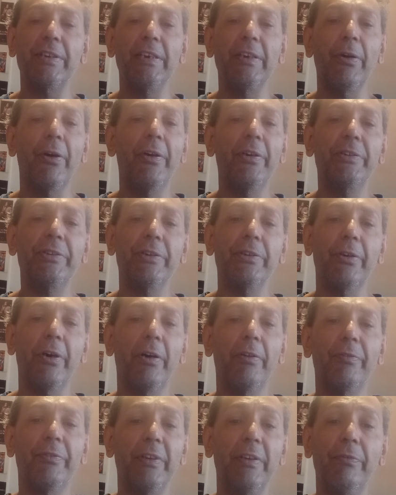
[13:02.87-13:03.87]
origin
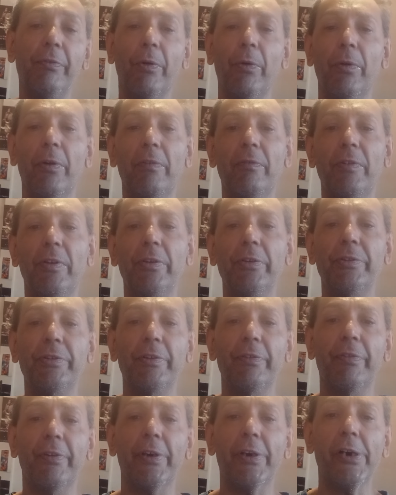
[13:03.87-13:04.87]
of the fall of
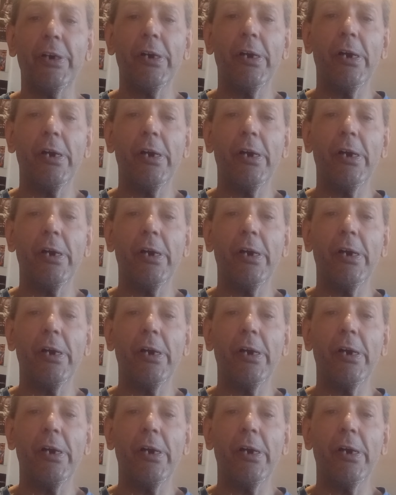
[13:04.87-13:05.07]
Lucifer.